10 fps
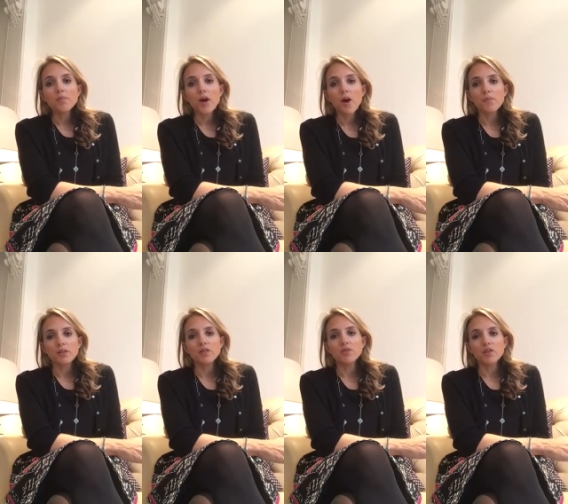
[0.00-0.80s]

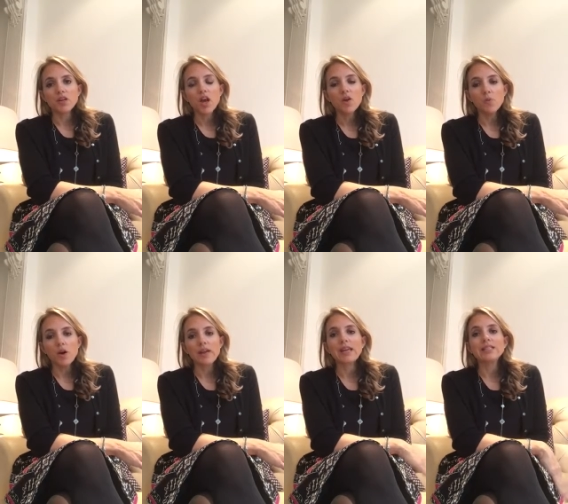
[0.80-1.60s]
purpose of doing
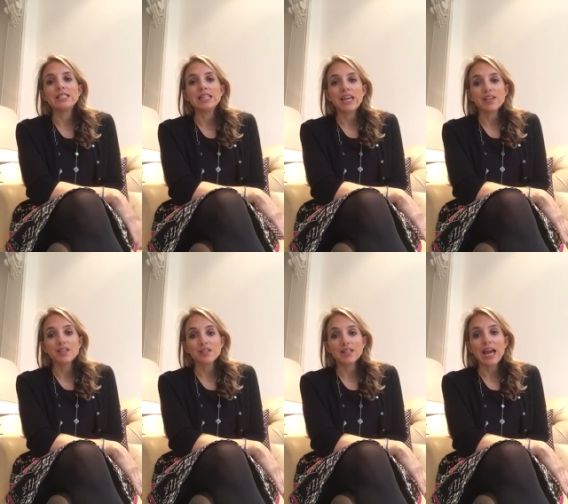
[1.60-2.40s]
homework is to get it
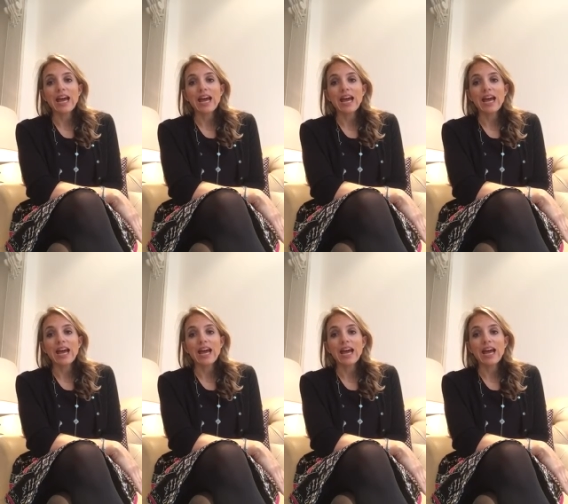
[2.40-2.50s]
done